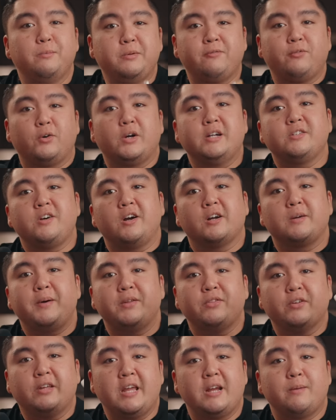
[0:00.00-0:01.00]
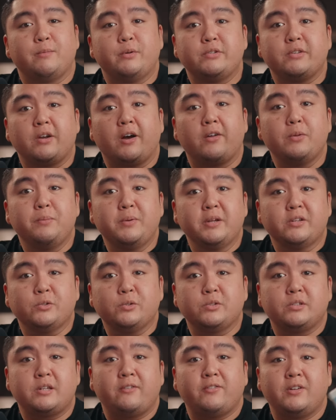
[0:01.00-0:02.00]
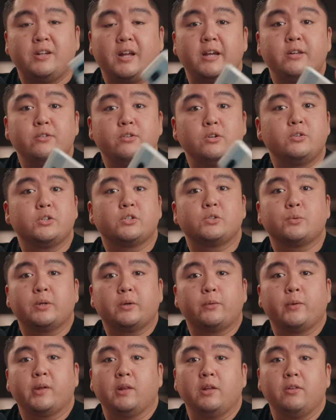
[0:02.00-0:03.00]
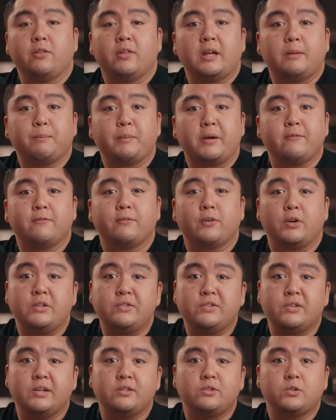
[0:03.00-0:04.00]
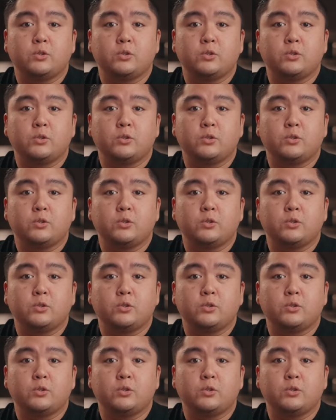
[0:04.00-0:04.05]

before I talk about the cameras on the Pixel 7, I do just want to quickly thank my friends at